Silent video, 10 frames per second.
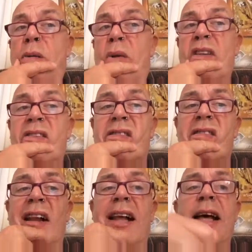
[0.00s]

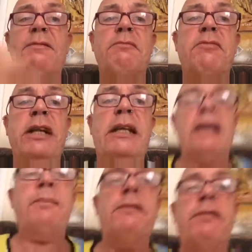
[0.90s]
which haven't really
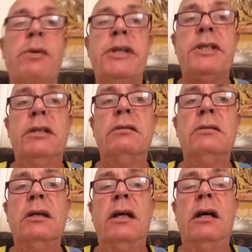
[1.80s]
come to fruition.
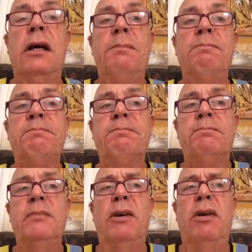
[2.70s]

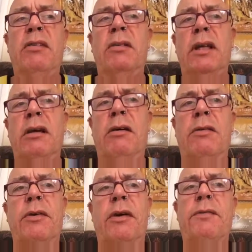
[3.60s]
I've
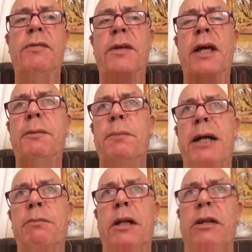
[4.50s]

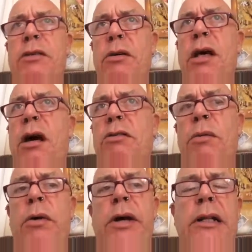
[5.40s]
had 1 or 2 goes
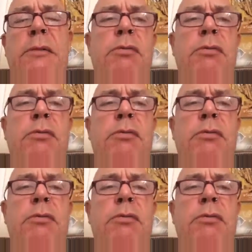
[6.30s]
at working